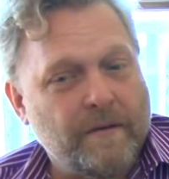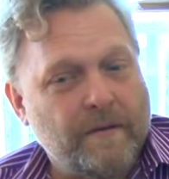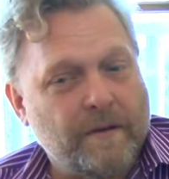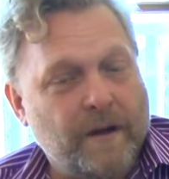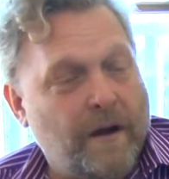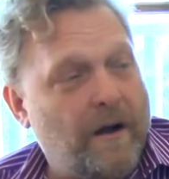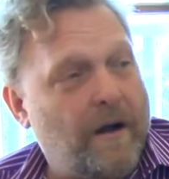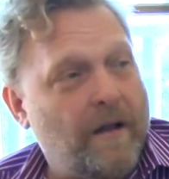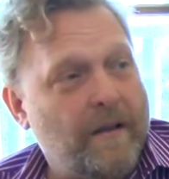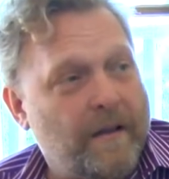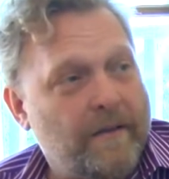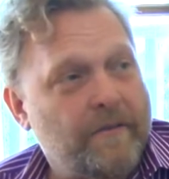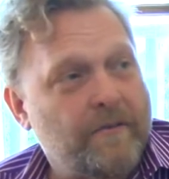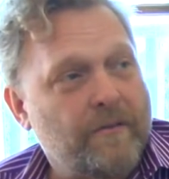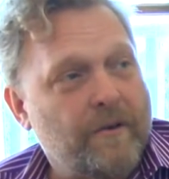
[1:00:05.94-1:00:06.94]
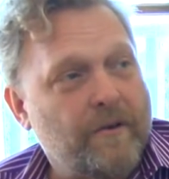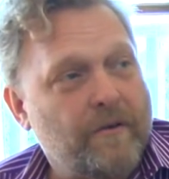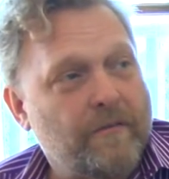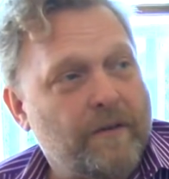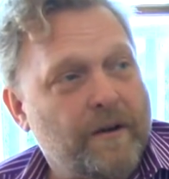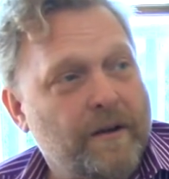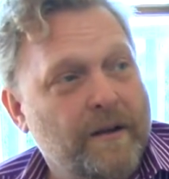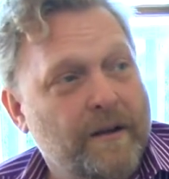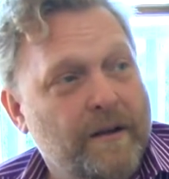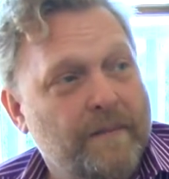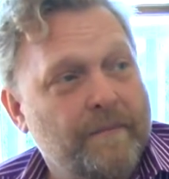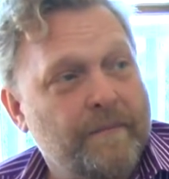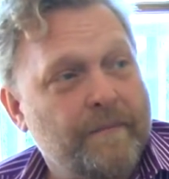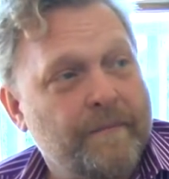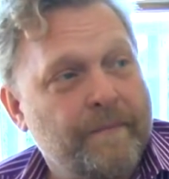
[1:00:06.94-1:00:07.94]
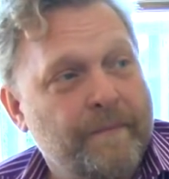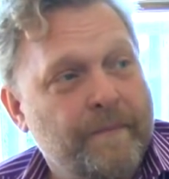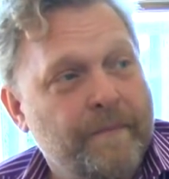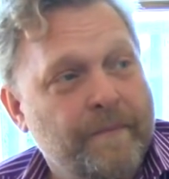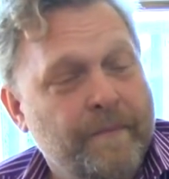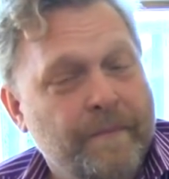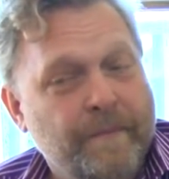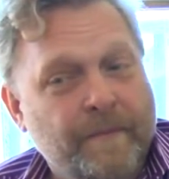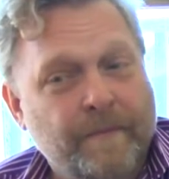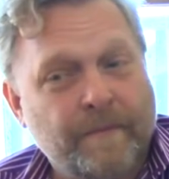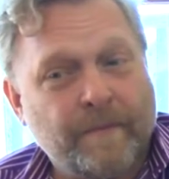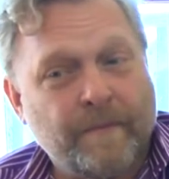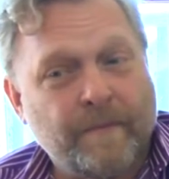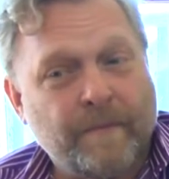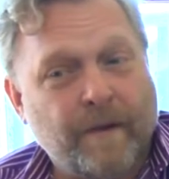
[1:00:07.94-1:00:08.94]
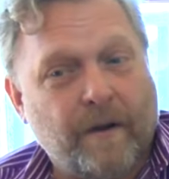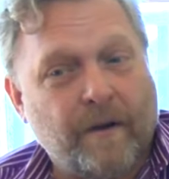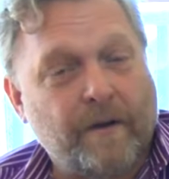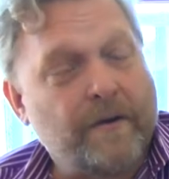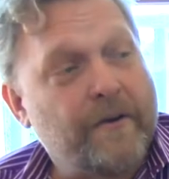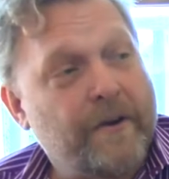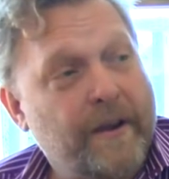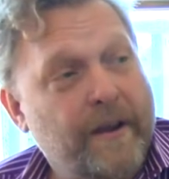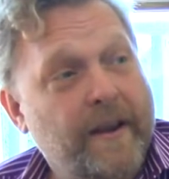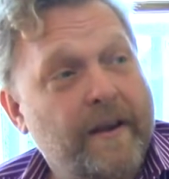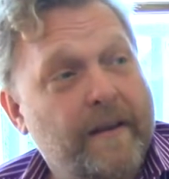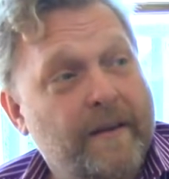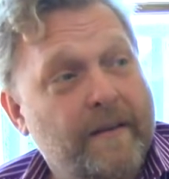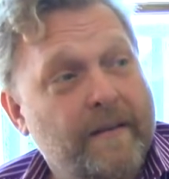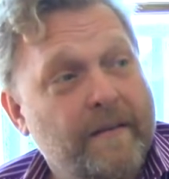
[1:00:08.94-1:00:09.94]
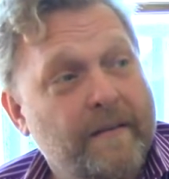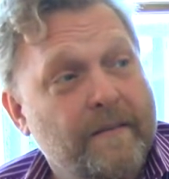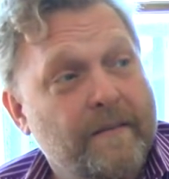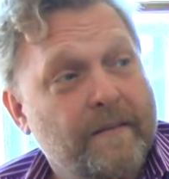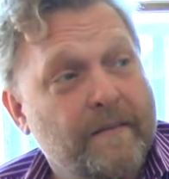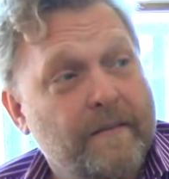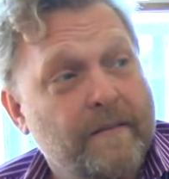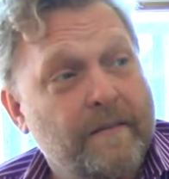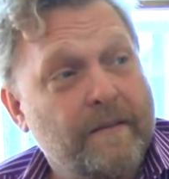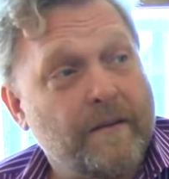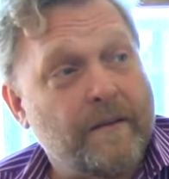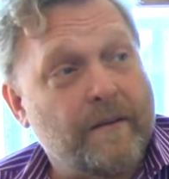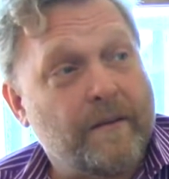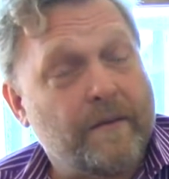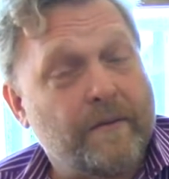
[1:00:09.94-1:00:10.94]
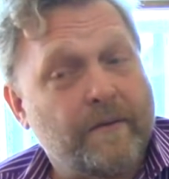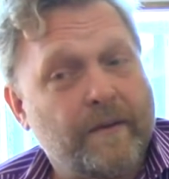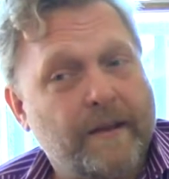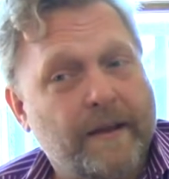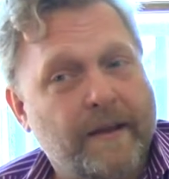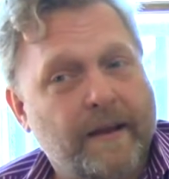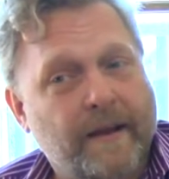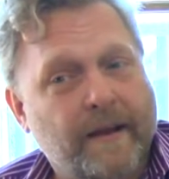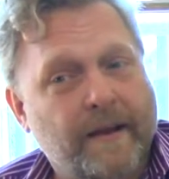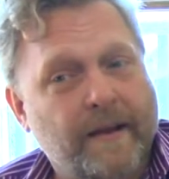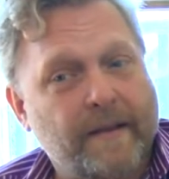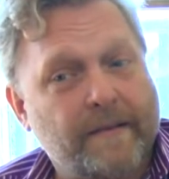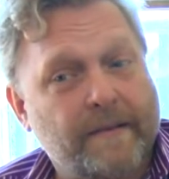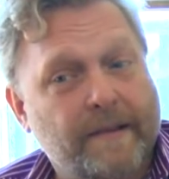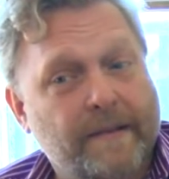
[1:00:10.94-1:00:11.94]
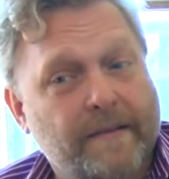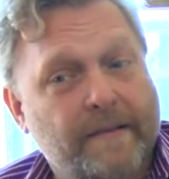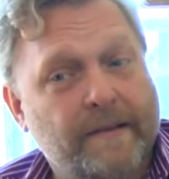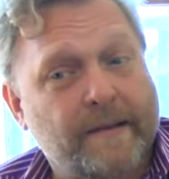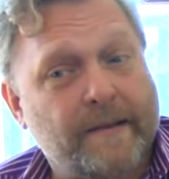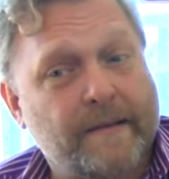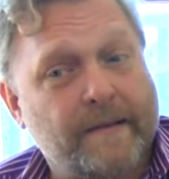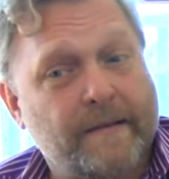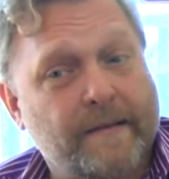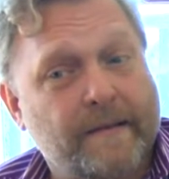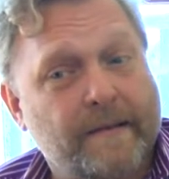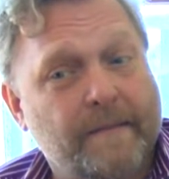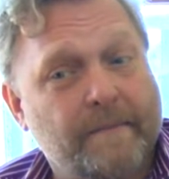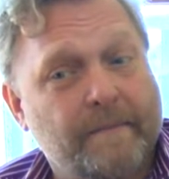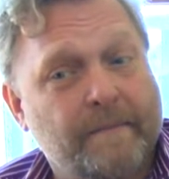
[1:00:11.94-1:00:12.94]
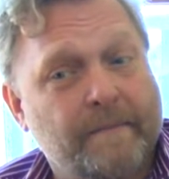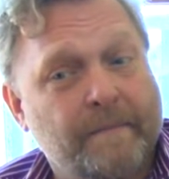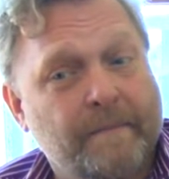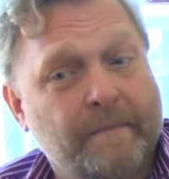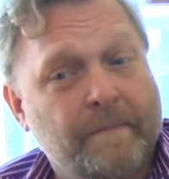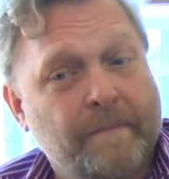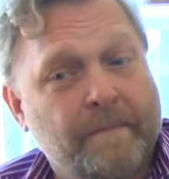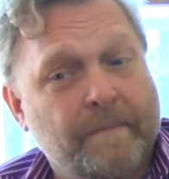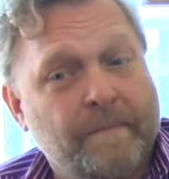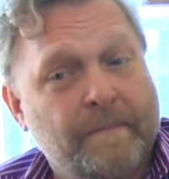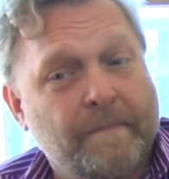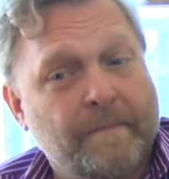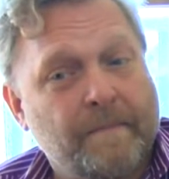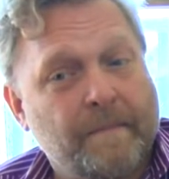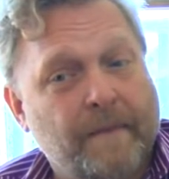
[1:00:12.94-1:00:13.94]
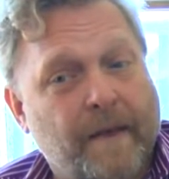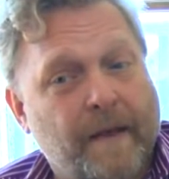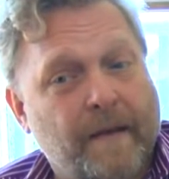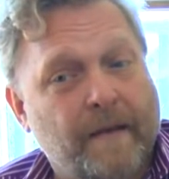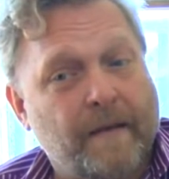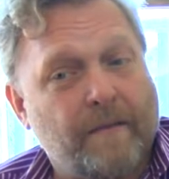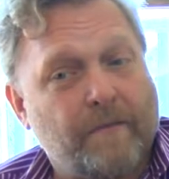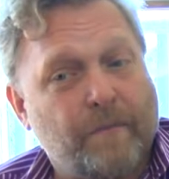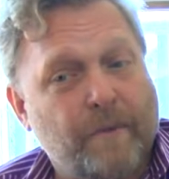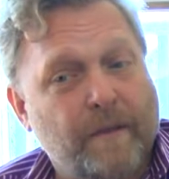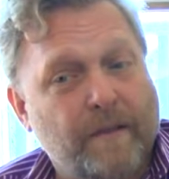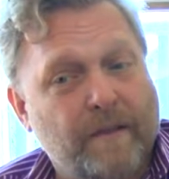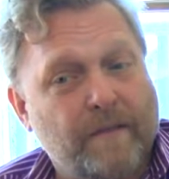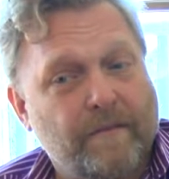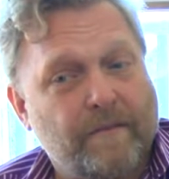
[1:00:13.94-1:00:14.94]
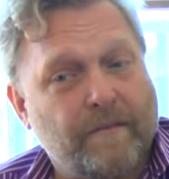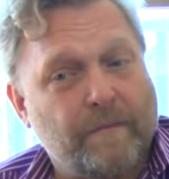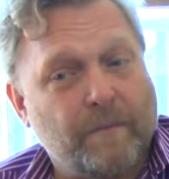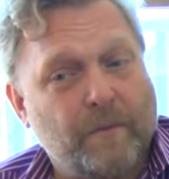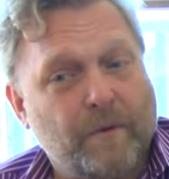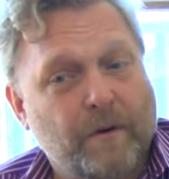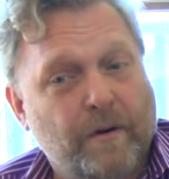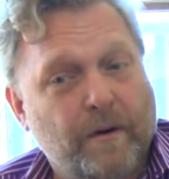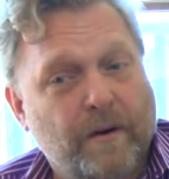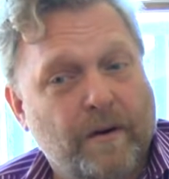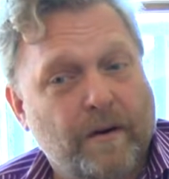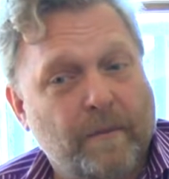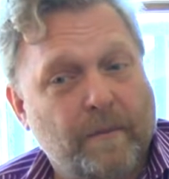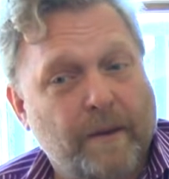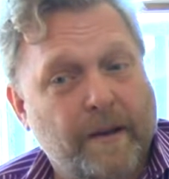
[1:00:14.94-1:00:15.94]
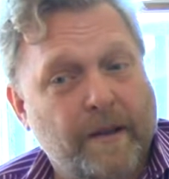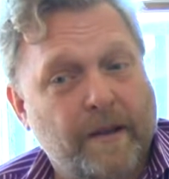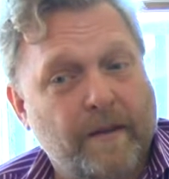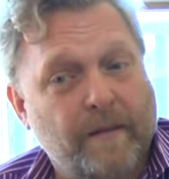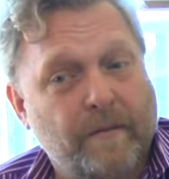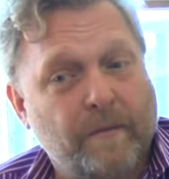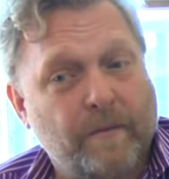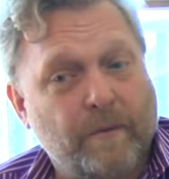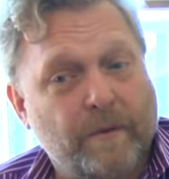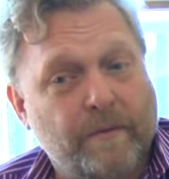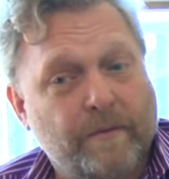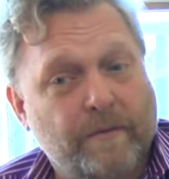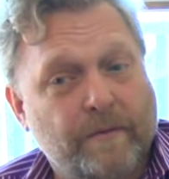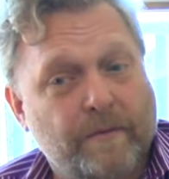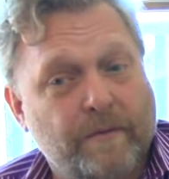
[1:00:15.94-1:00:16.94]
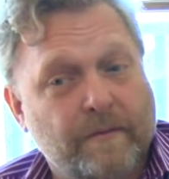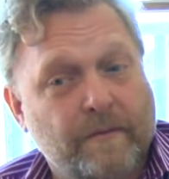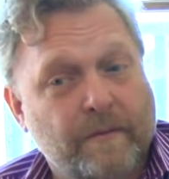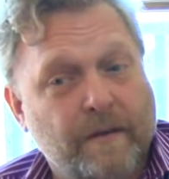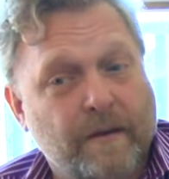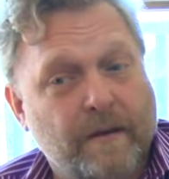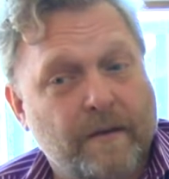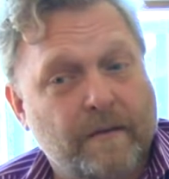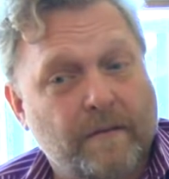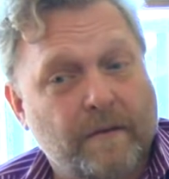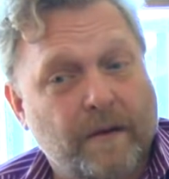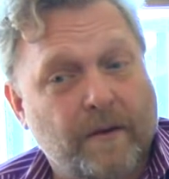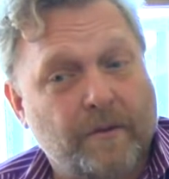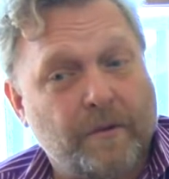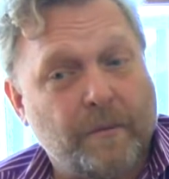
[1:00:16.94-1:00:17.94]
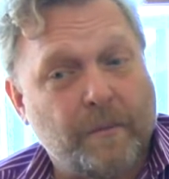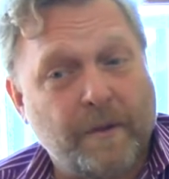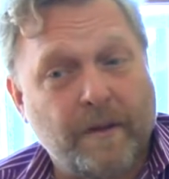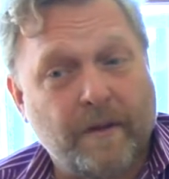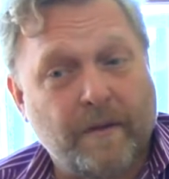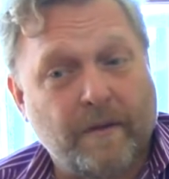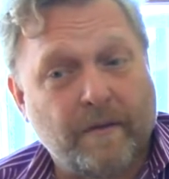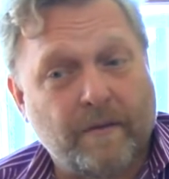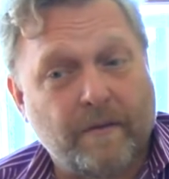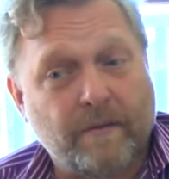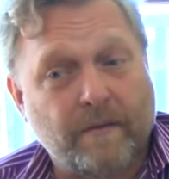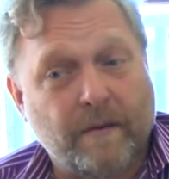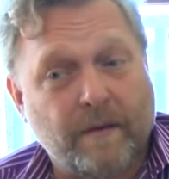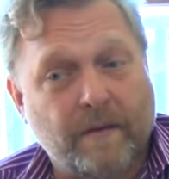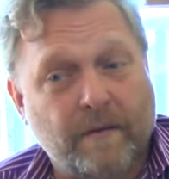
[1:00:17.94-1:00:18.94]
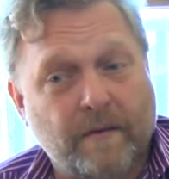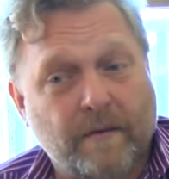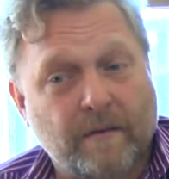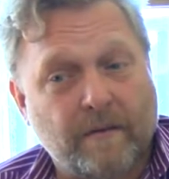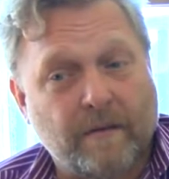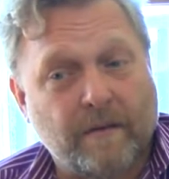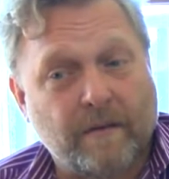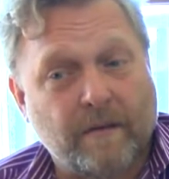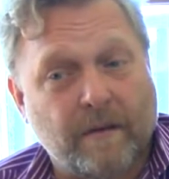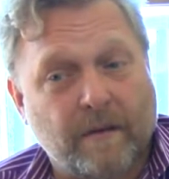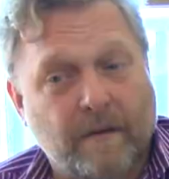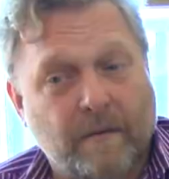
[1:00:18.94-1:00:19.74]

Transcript: call us to overcome, are created, you know. And I think that um, that if we live more in harmony with uh, other beings and uh,